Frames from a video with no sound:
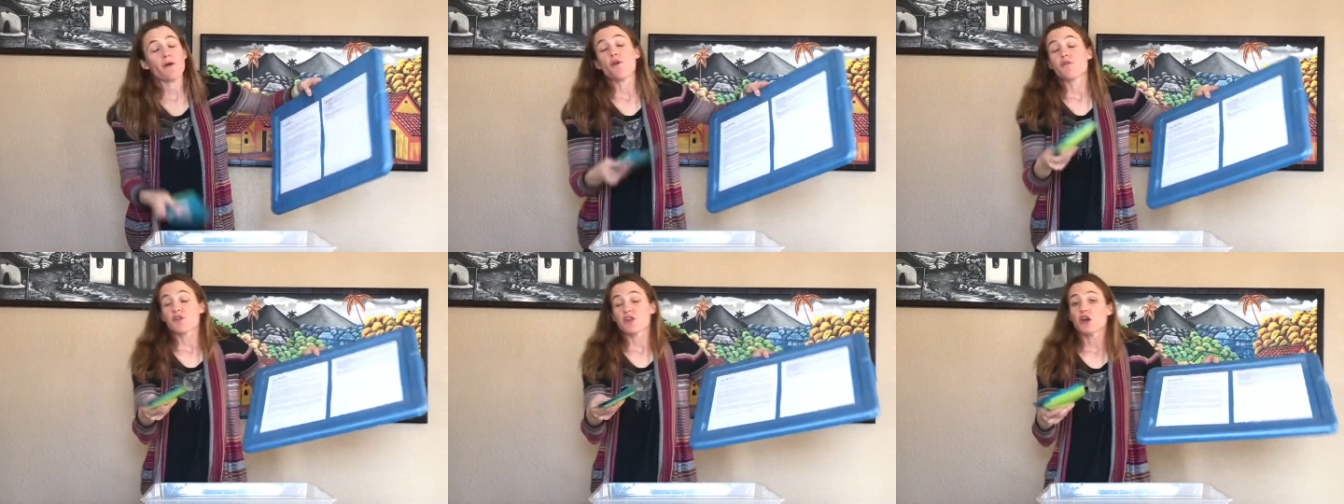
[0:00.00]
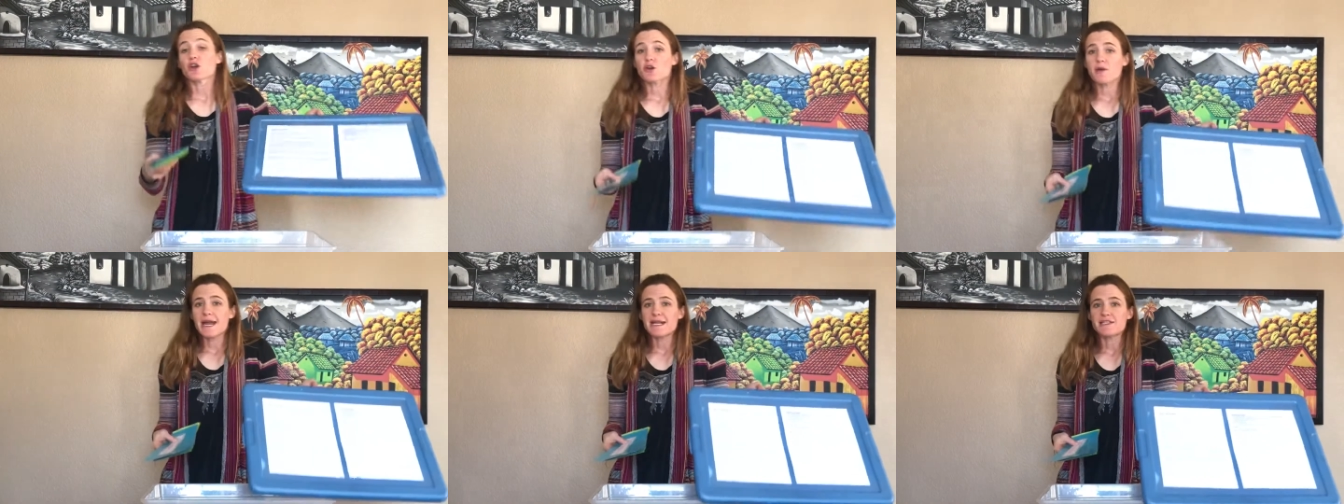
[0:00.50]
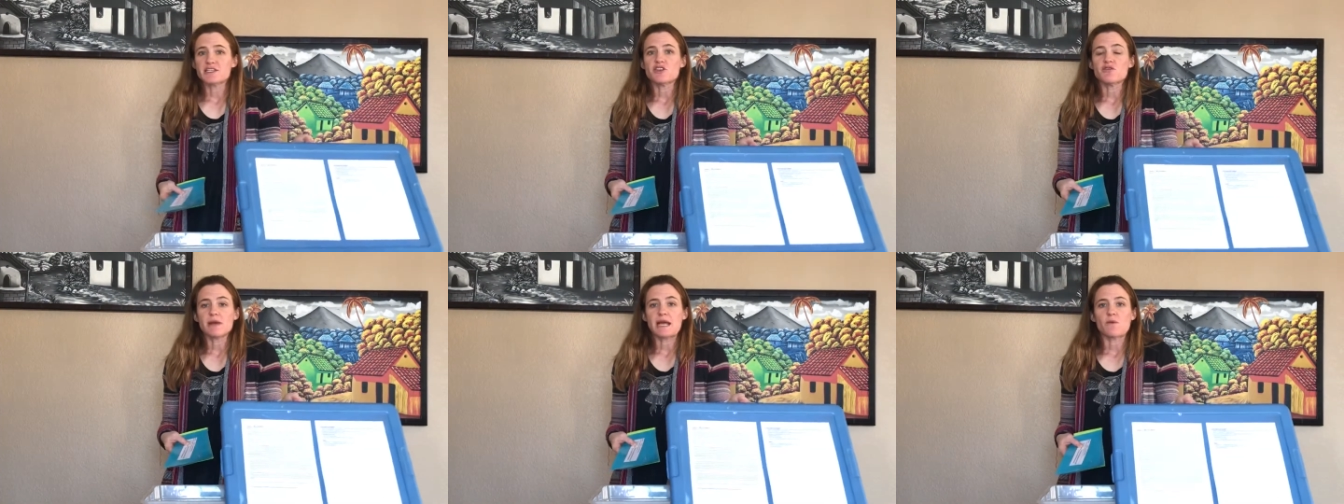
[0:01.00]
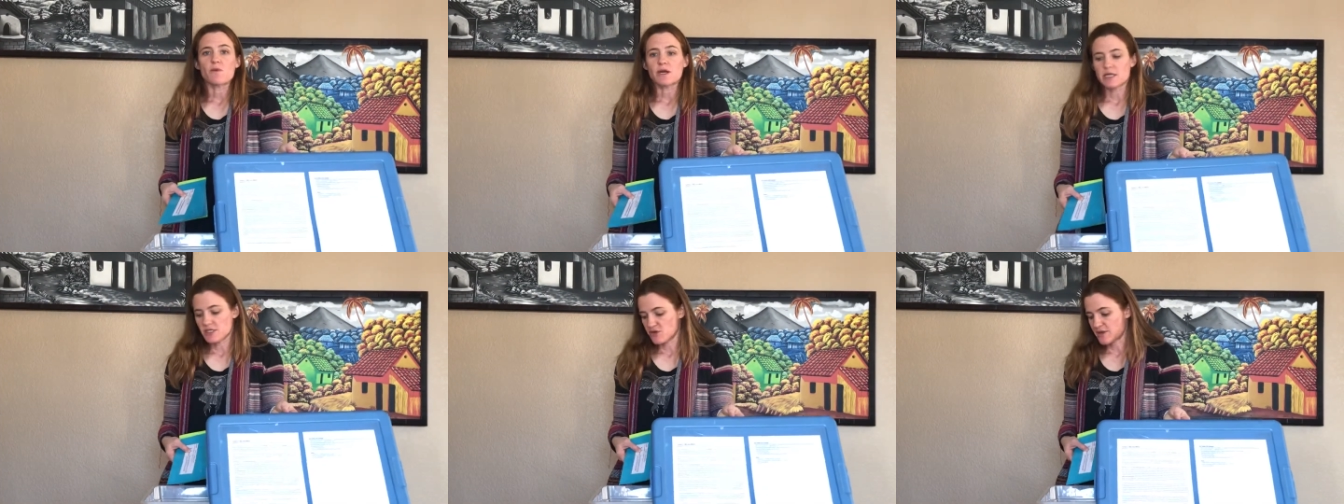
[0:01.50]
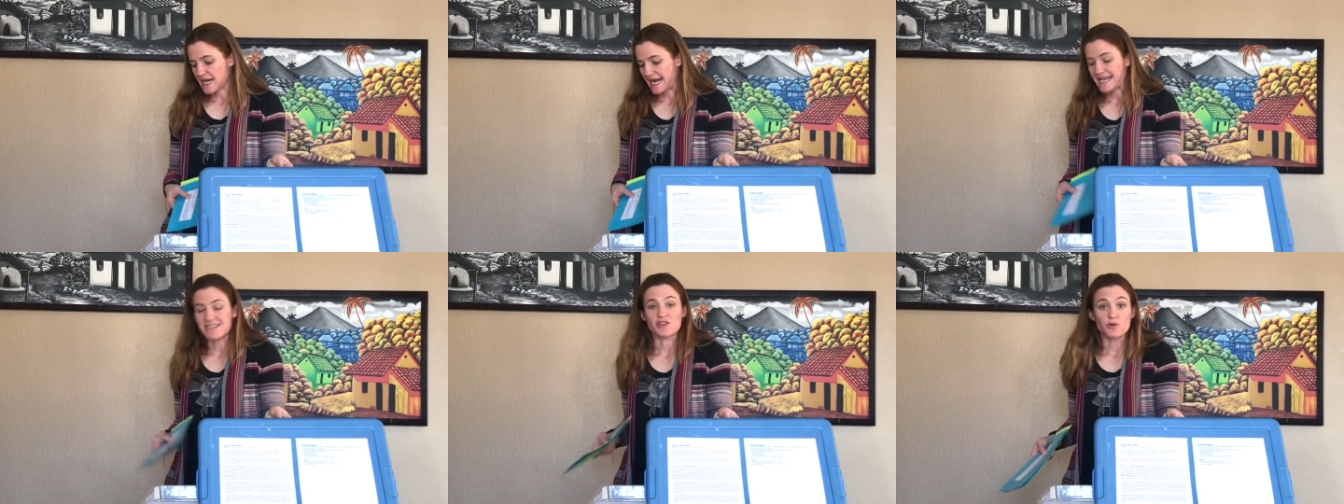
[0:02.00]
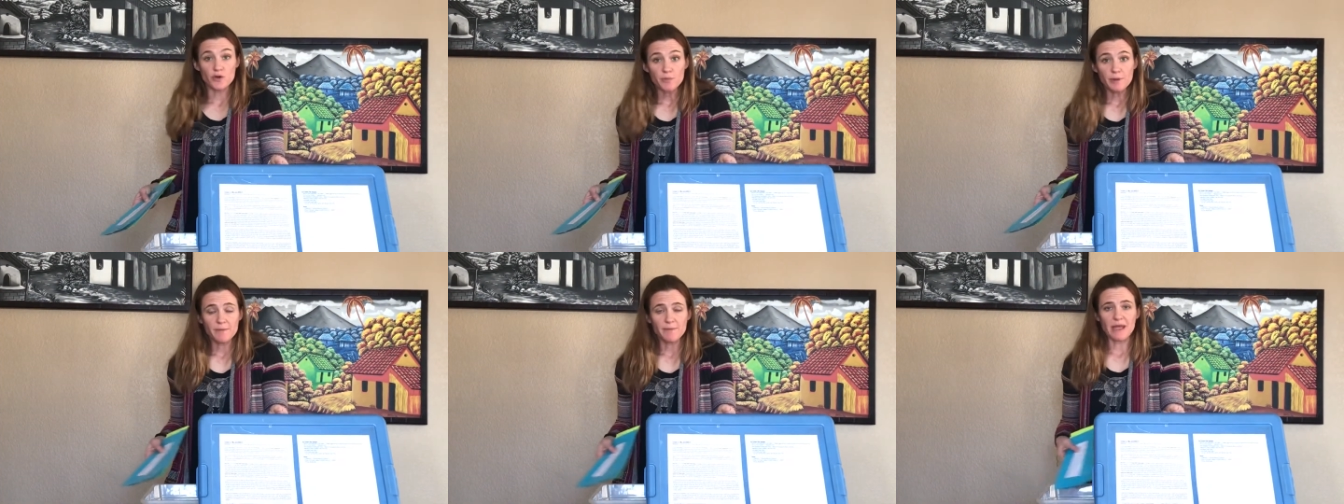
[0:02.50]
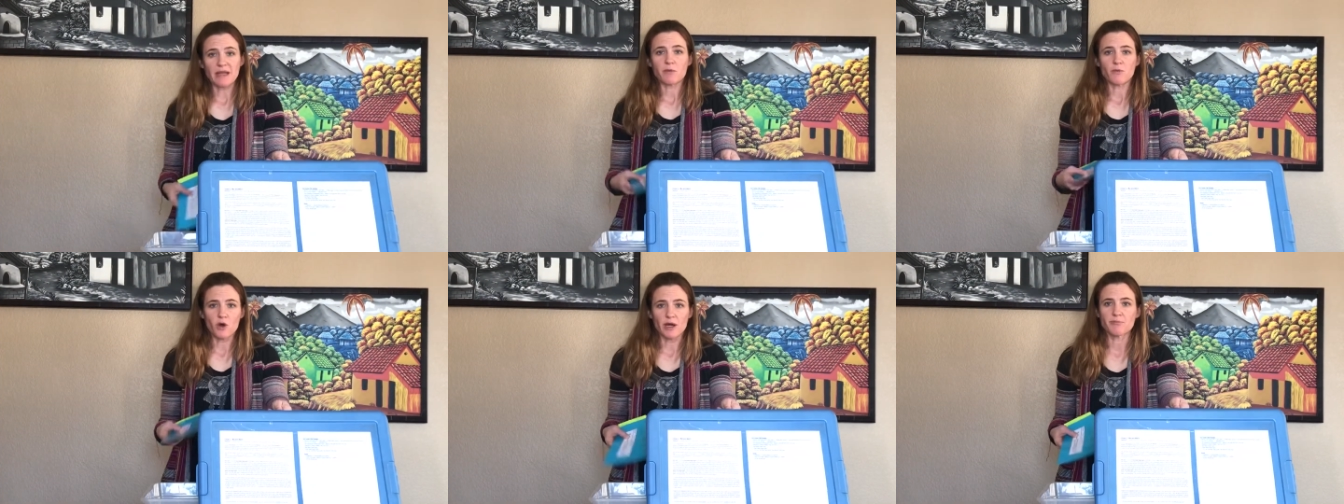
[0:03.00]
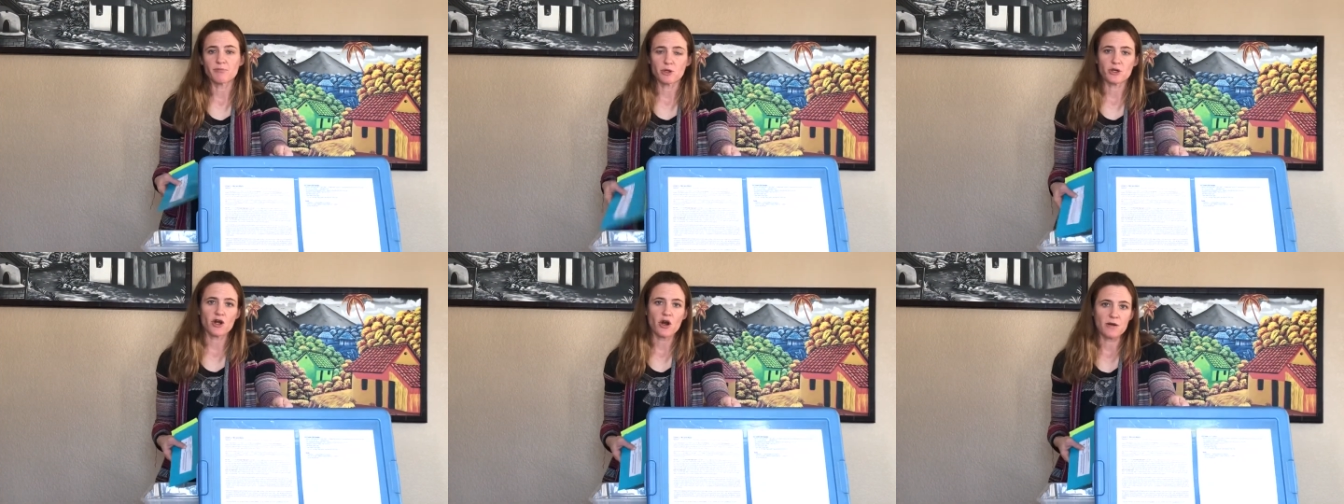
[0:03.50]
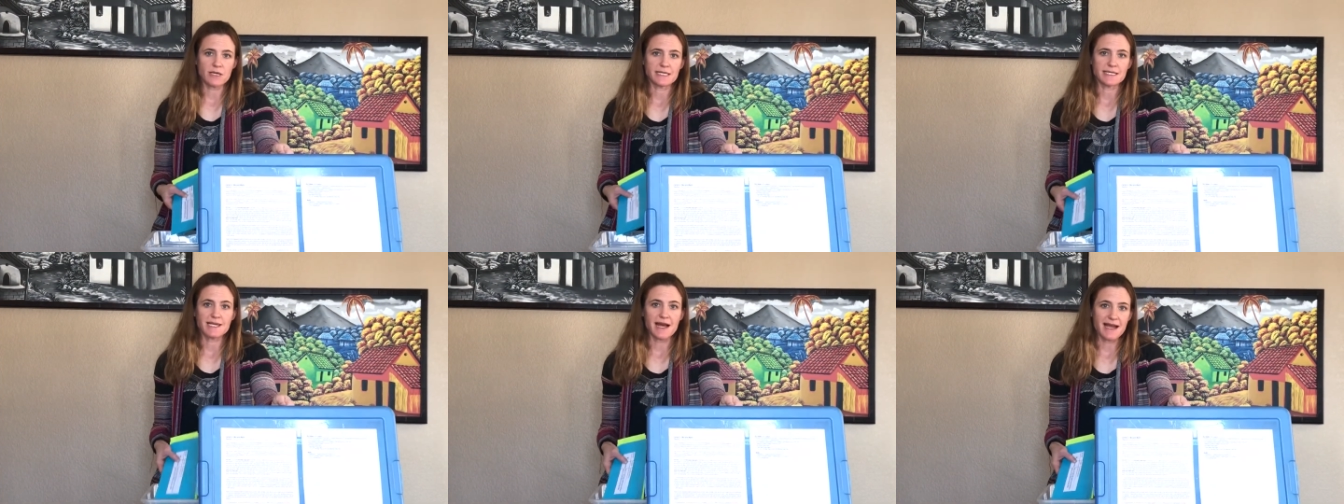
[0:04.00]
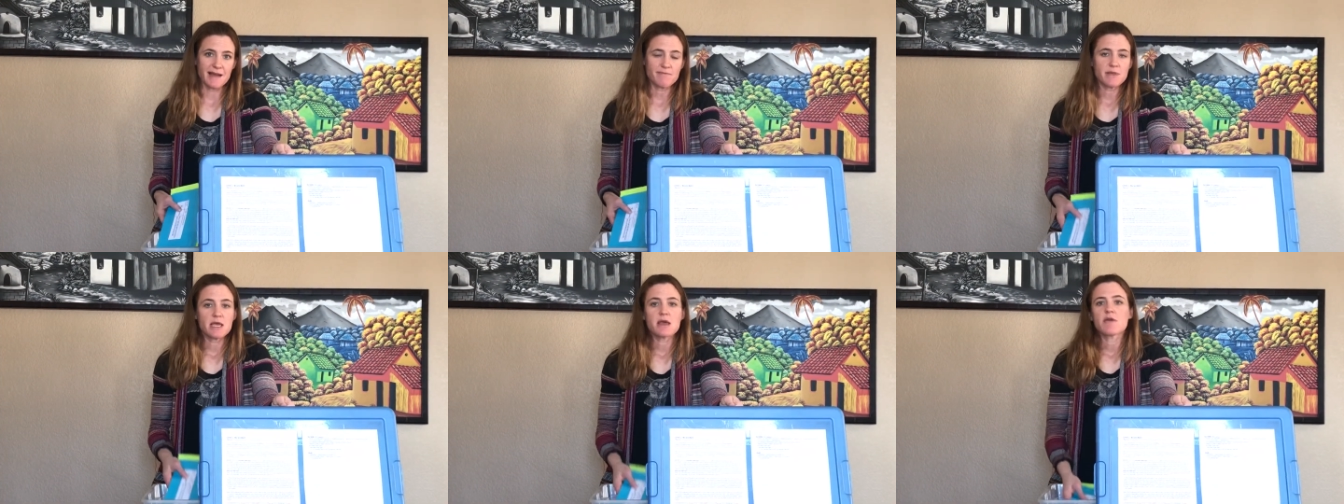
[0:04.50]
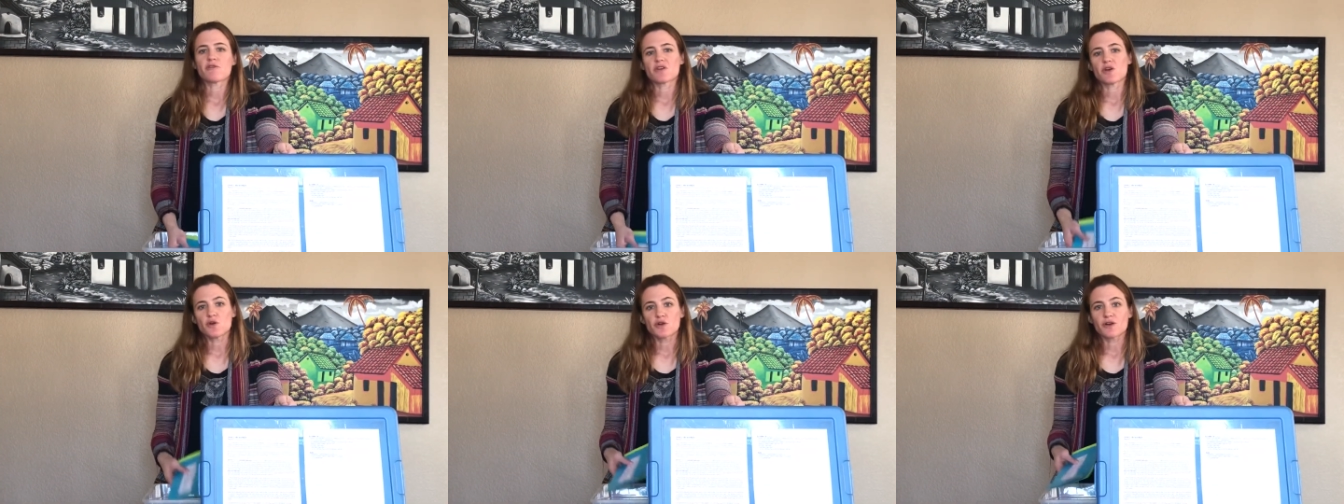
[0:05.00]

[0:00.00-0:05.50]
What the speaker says: For younger grades, you might want to do that as a group, like one bird card at a time. For the older